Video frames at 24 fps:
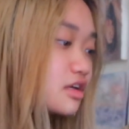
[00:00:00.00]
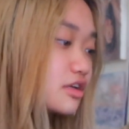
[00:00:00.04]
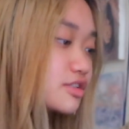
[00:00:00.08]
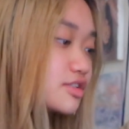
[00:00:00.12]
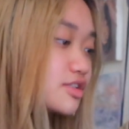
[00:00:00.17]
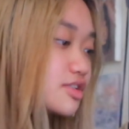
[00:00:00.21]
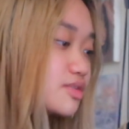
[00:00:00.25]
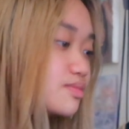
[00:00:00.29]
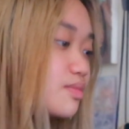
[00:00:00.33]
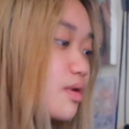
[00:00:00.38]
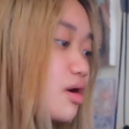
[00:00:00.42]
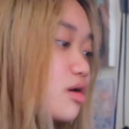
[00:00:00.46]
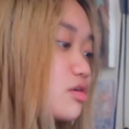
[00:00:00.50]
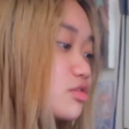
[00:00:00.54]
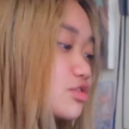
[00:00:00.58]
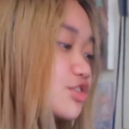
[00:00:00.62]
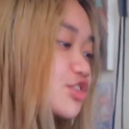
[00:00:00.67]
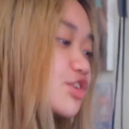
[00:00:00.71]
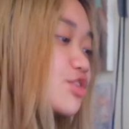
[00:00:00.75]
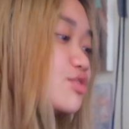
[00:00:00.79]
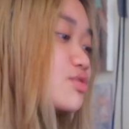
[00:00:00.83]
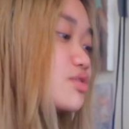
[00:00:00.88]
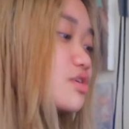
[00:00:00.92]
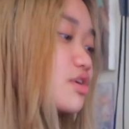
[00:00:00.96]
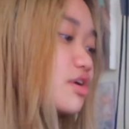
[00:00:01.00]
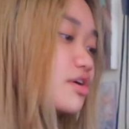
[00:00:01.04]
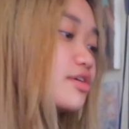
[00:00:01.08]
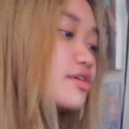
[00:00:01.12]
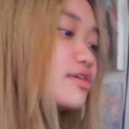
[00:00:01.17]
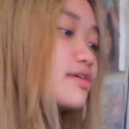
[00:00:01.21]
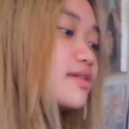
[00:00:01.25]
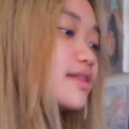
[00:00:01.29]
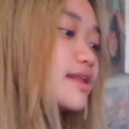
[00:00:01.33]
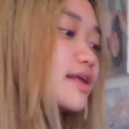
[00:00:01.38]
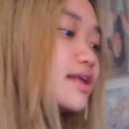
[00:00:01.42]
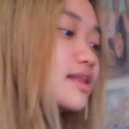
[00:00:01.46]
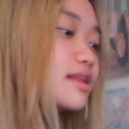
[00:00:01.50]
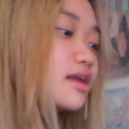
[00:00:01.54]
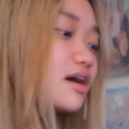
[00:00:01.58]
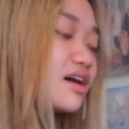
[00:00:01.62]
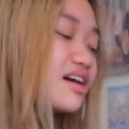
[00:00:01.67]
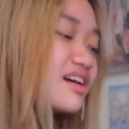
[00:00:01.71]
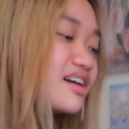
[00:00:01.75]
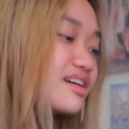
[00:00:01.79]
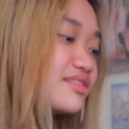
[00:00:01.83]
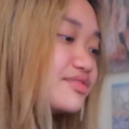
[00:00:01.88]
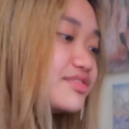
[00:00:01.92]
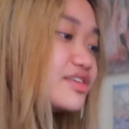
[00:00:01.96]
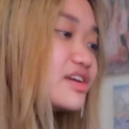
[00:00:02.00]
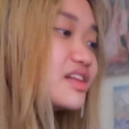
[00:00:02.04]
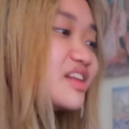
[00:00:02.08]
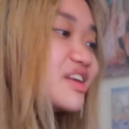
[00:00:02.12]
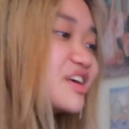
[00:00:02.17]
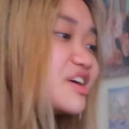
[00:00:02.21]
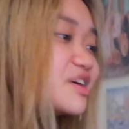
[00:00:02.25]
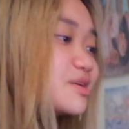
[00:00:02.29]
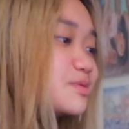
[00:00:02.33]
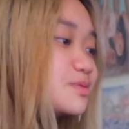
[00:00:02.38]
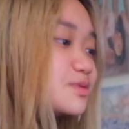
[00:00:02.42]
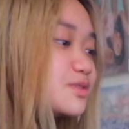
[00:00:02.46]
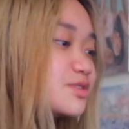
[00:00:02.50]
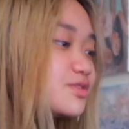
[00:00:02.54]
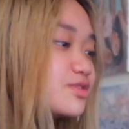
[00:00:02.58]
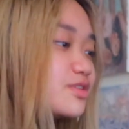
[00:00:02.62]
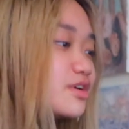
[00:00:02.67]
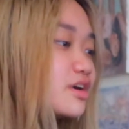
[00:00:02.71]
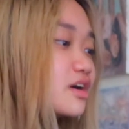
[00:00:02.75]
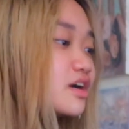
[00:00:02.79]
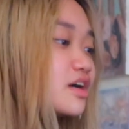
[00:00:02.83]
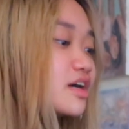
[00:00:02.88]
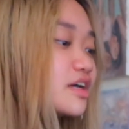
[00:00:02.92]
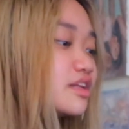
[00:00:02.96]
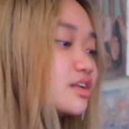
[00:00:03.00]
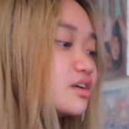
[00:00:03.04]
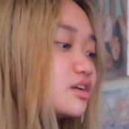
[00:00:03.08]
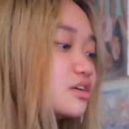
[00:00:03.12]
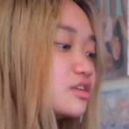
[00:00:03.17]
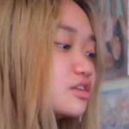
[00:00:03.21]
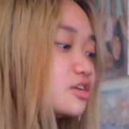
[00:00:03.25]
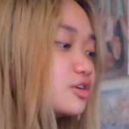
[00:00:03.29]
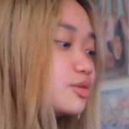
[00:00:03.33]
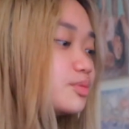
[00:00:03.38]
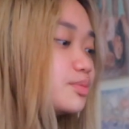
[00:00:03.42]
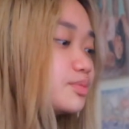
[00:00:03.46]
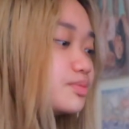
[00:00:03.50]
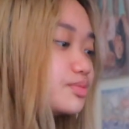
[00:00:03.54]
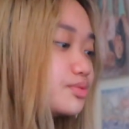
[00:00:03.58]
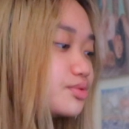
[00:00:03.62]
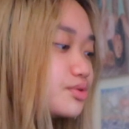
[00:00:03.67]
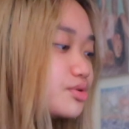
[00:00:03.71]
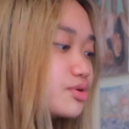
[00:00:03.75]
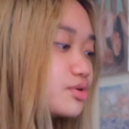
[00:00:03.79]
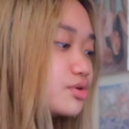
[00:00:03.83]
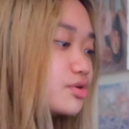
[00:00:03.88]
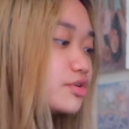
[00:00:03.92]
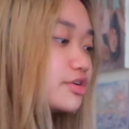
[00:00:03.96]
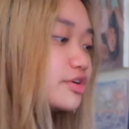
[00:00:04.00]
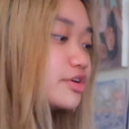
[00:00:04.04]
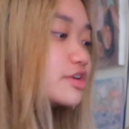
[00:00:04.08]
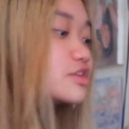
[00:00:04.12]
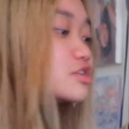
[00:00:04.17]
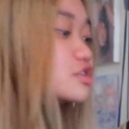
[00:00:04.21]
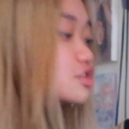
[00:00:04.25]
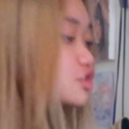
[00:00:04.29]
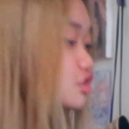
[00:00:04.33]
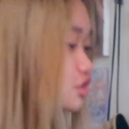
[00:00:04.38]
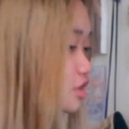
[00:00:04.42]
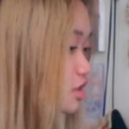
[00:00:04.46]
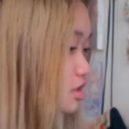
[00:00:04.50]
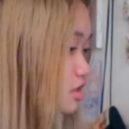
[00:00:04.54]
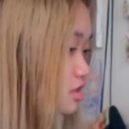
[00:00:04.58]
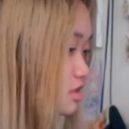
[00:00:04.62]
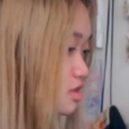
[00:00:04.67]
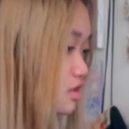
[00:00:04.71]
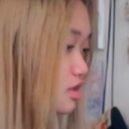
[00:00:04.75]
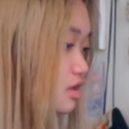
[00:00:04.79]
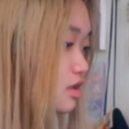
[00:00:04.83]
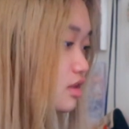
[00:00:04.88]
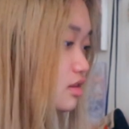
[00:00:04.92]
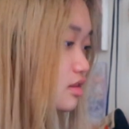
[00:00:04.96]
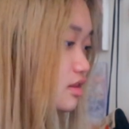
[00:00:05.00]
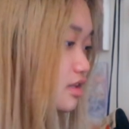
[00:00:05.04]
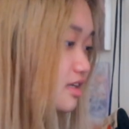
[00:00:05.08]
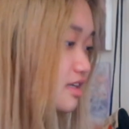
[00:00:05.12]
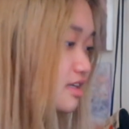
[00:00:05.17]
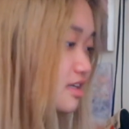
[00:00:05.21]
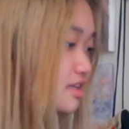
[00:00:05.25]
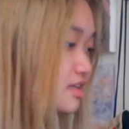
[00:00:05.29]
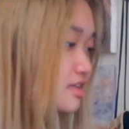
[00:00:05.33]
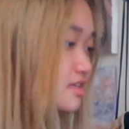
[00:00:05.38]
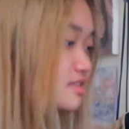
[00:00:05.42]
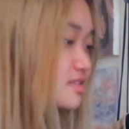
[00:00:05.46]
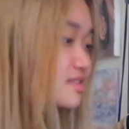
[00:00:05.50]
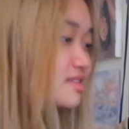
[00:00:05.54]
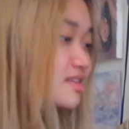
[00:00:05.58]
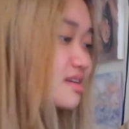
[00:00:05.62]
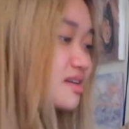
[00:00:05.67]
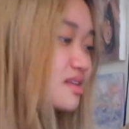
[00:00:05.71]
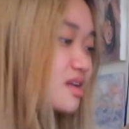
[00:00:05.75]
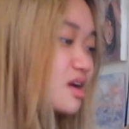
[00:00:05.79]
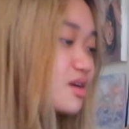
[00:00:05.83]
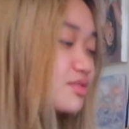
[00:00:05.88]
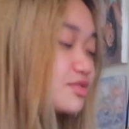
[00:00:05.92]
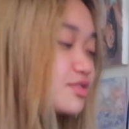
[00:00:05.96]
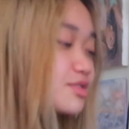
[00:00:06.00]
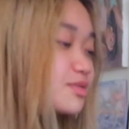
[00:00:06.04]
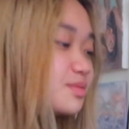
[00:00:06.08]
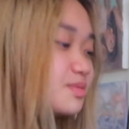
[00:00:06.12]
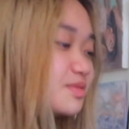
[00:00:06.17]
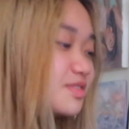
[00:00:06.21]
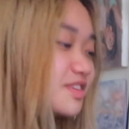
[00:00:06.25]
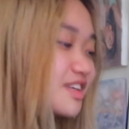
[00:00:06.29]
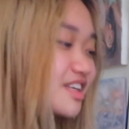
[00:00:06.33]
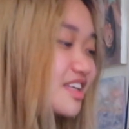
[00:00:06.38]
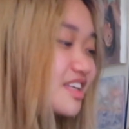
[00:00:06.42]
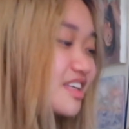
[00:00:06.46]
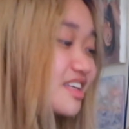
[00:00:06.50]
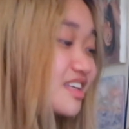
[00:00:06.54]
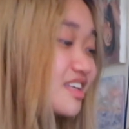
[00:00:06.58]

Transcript: Your smoke shook current off your lips right on your porch. Best it off of me.